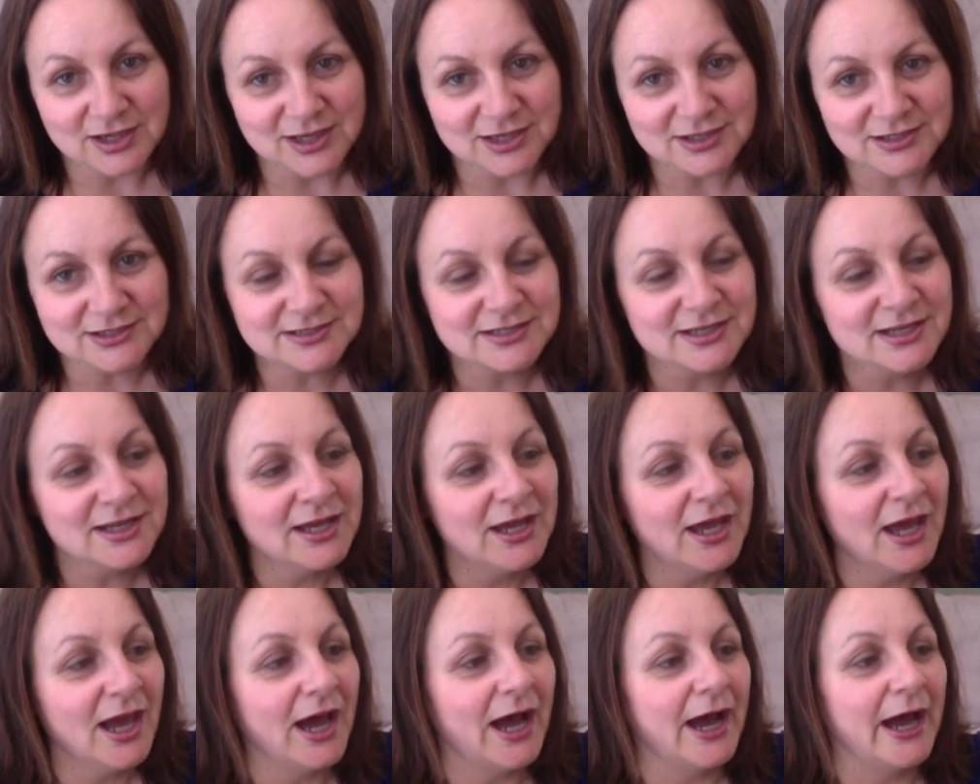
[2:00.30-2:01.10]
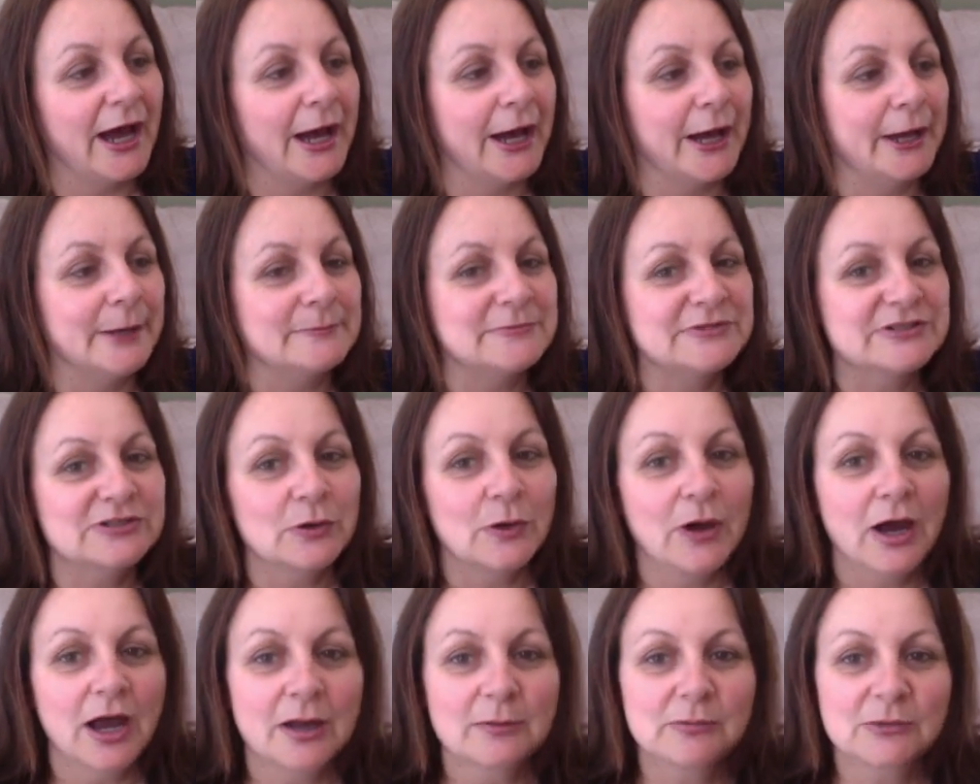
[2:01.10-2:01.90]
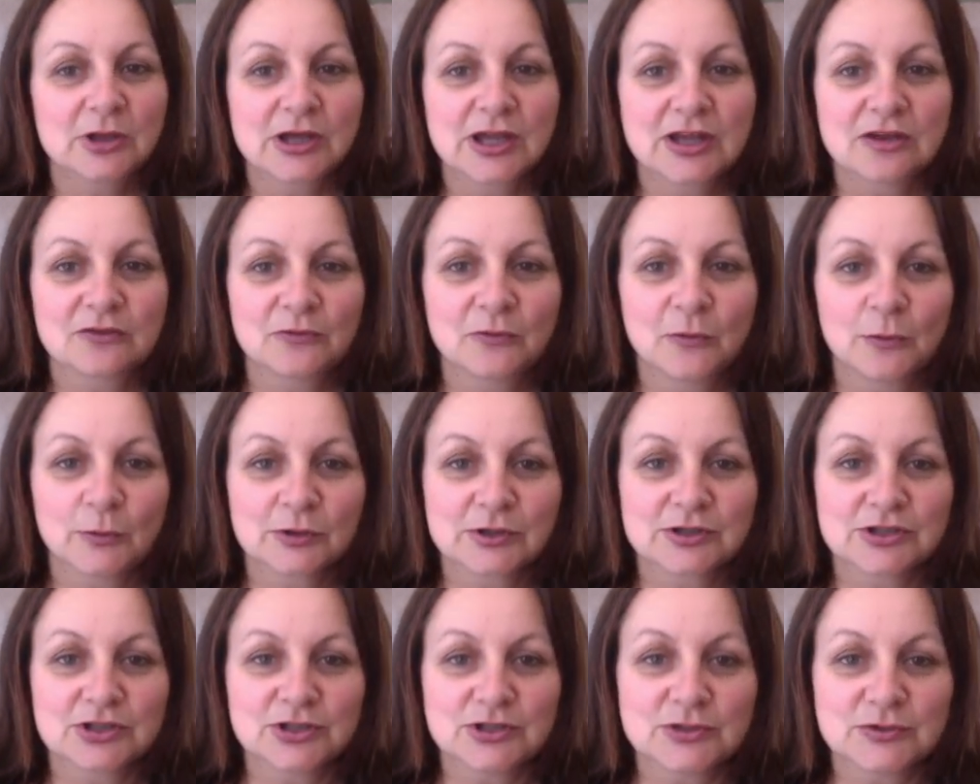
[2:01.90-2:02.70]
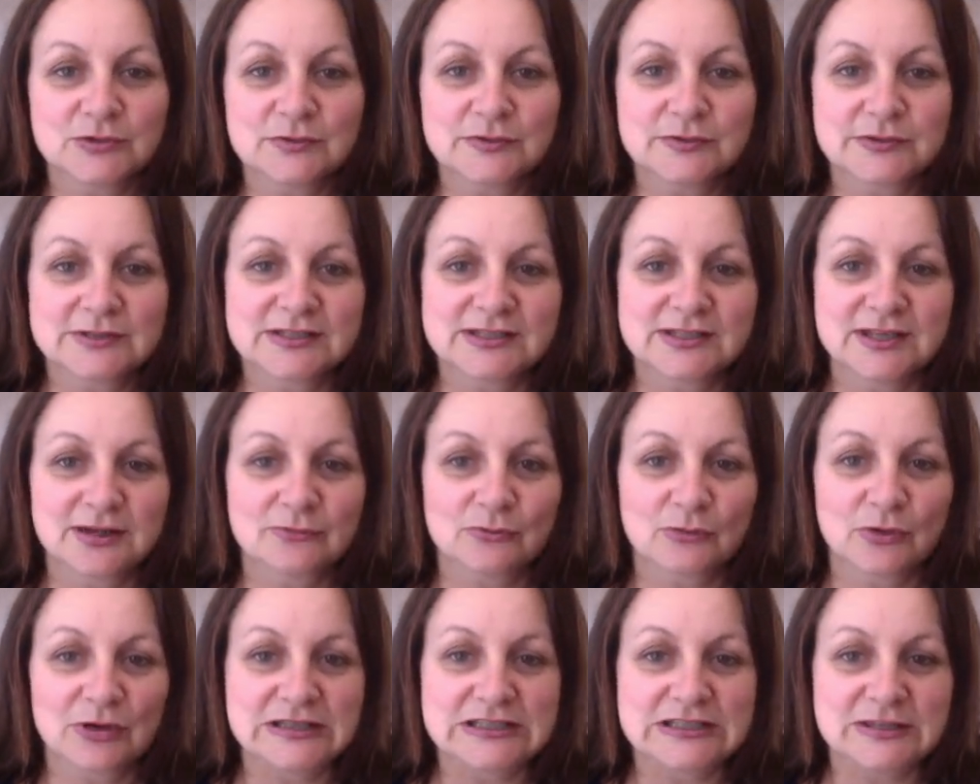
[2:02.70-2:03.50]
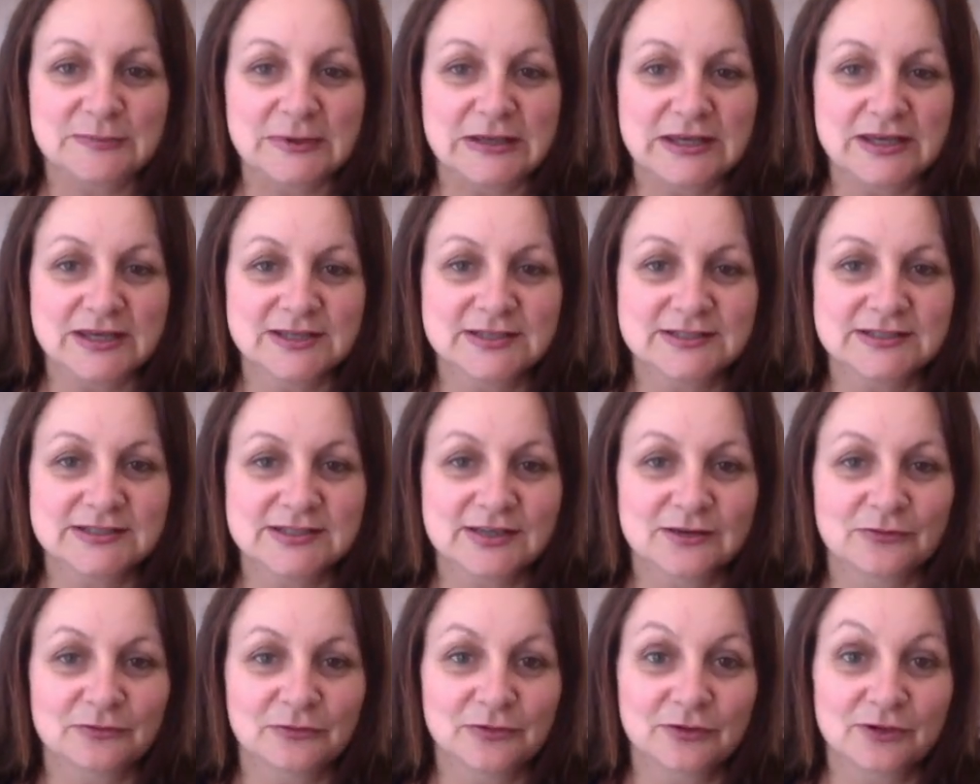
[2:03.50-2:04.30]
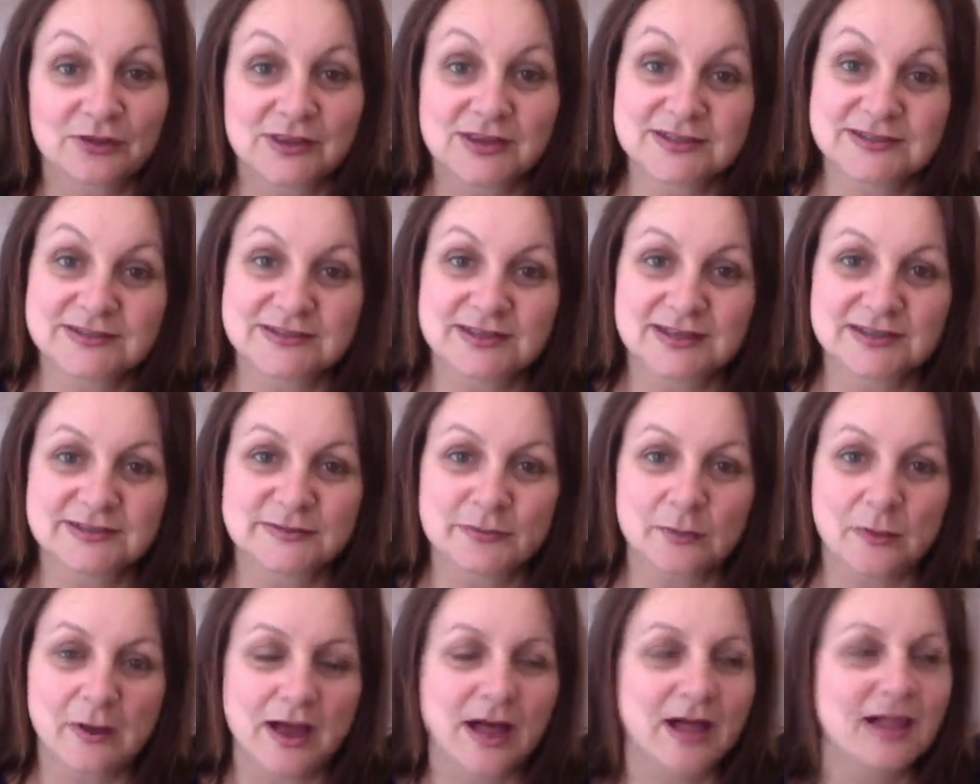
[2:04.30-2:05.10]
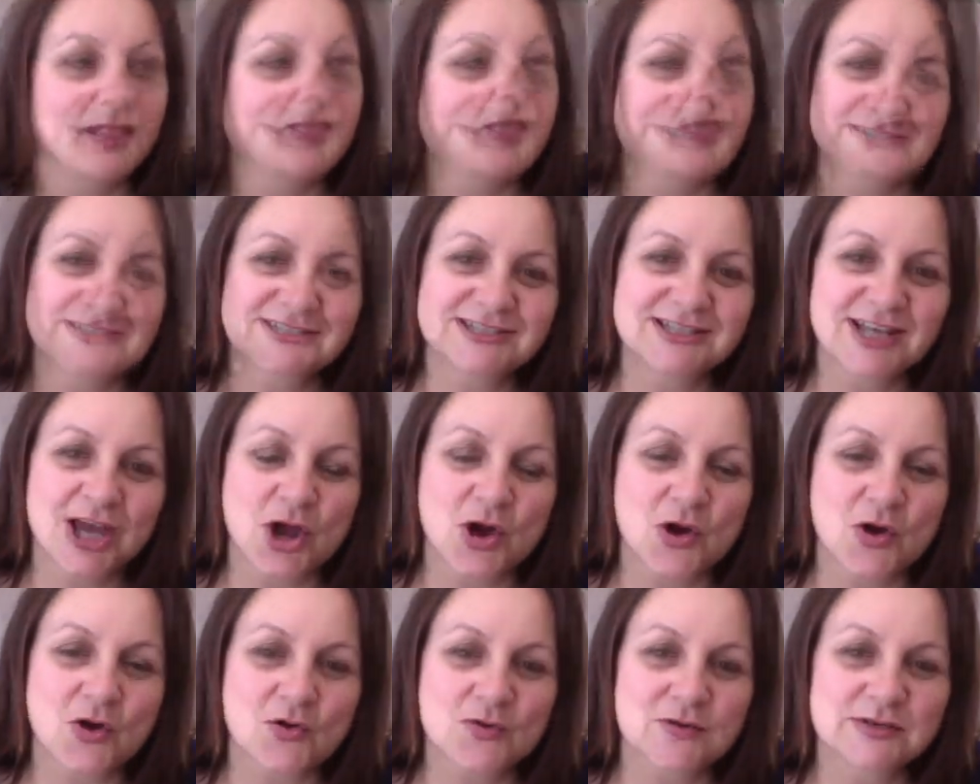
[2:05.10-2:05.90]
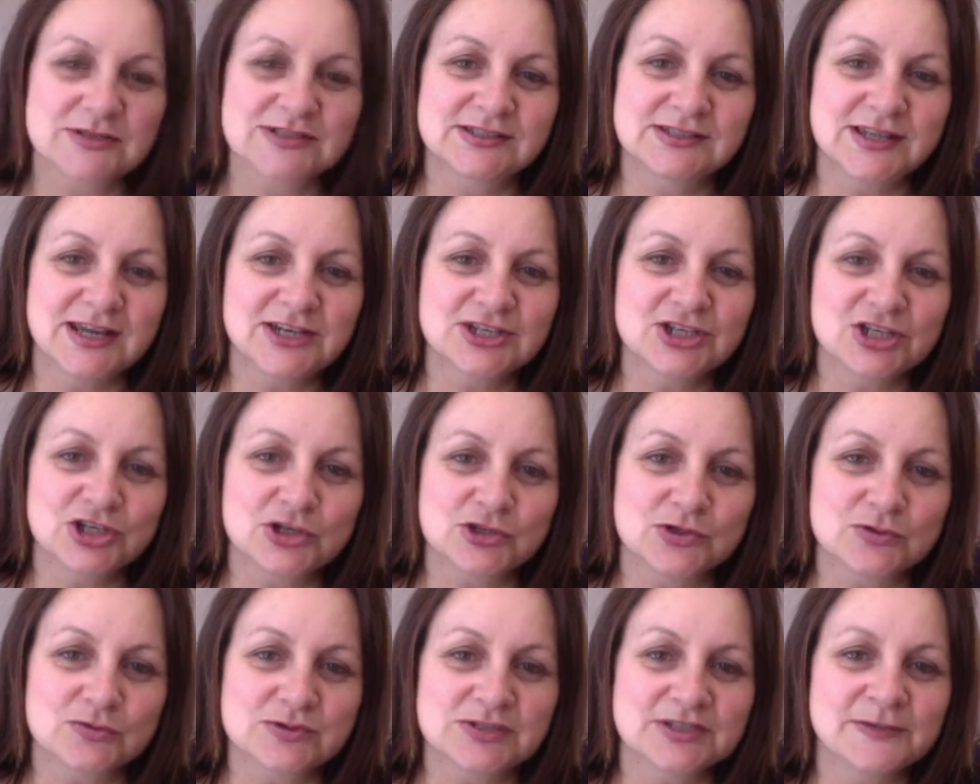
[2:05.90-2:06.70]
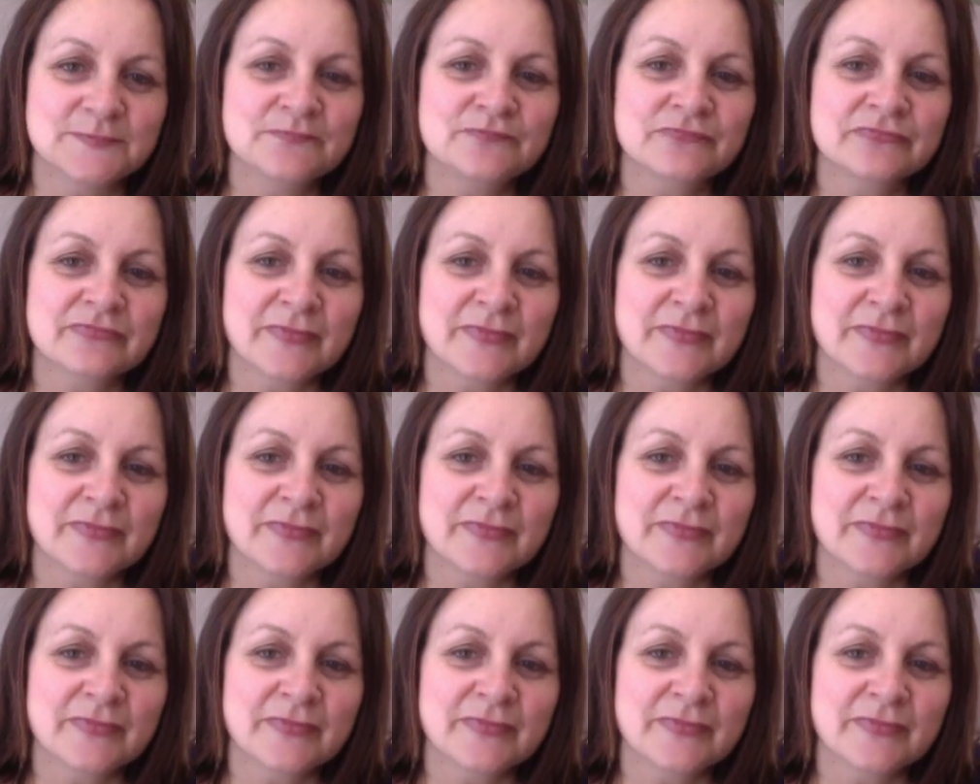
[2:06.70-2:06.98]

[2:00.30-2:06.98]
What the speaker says: it. So I'm looking forward to some recipes for this as well. So stay tuned.